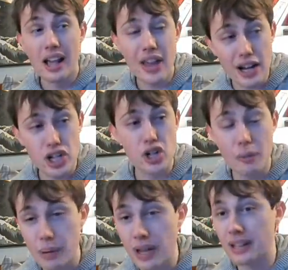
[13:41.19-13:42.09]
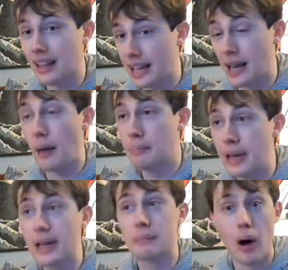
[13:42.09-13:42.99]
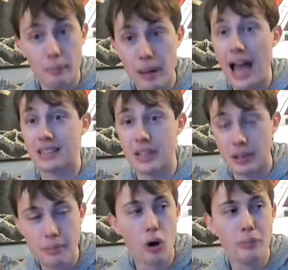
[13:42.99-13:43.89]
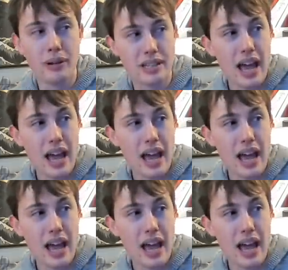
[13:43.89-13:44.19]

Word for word: that should have been like a big bombastic moment